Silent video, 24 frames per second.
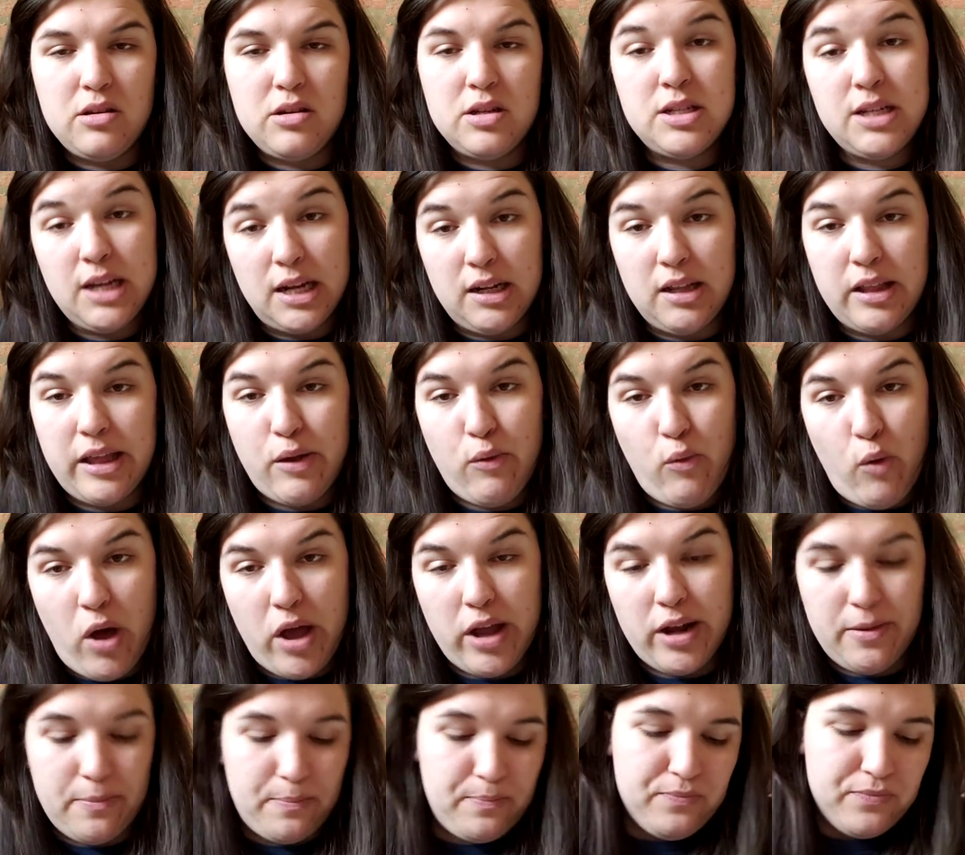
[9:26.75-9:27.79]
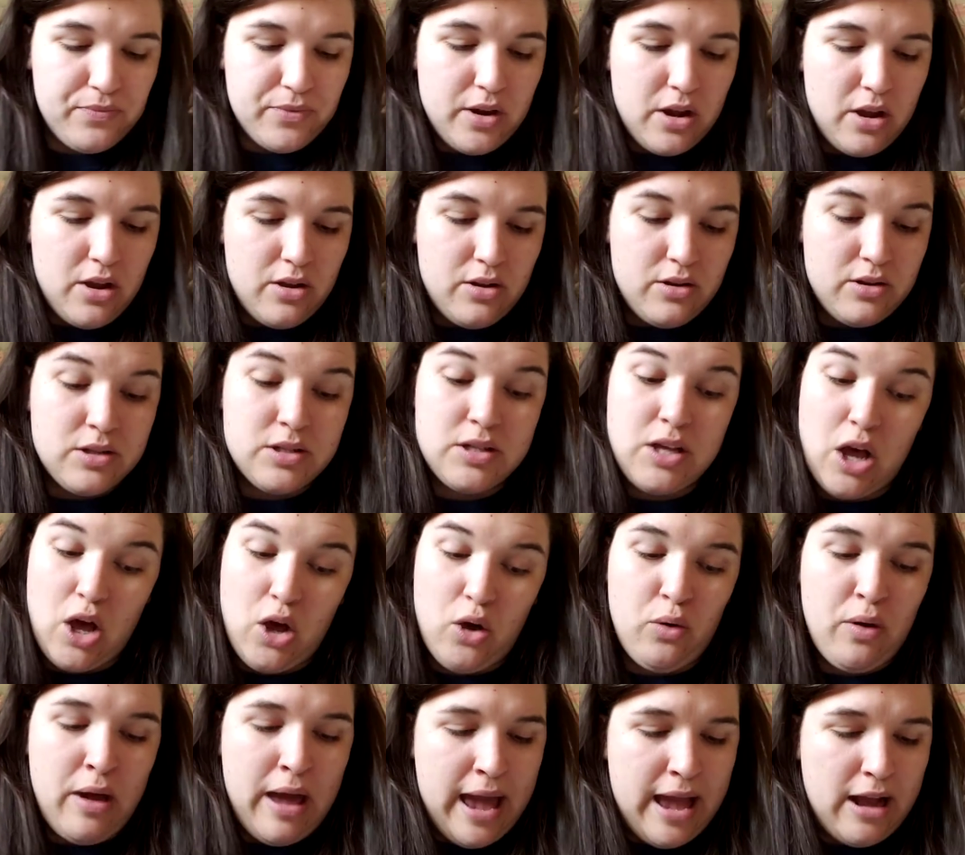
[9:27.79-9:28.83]
Dudley won.
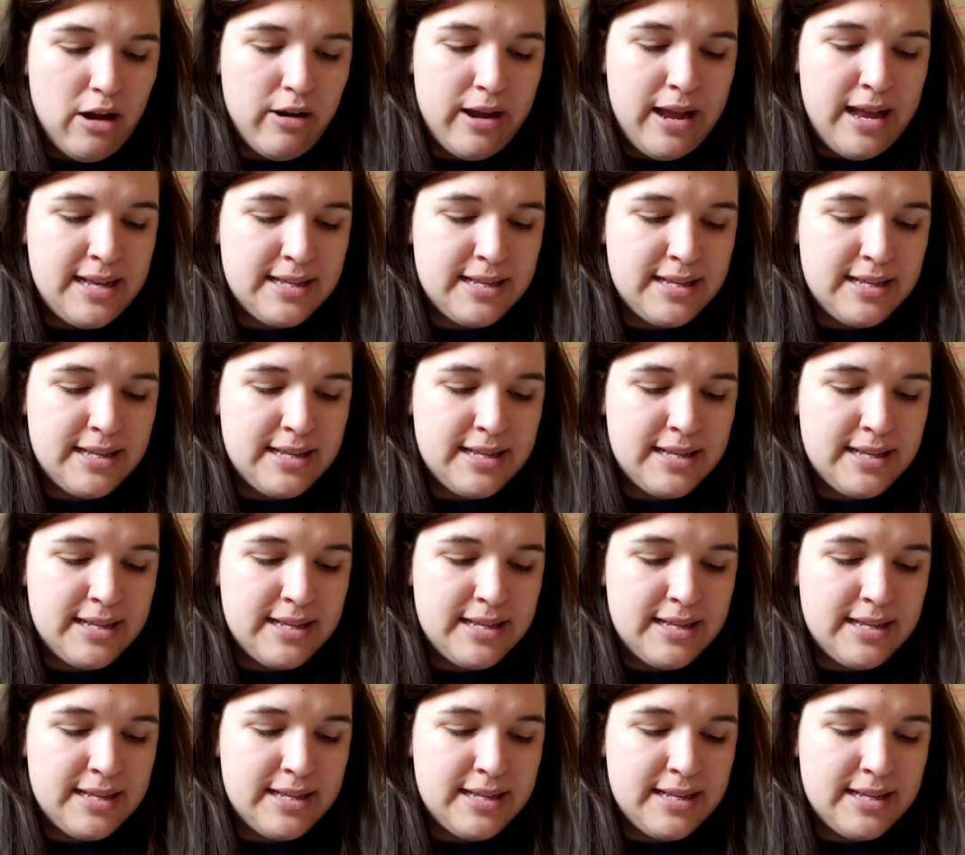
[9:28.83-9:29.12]
So Harry,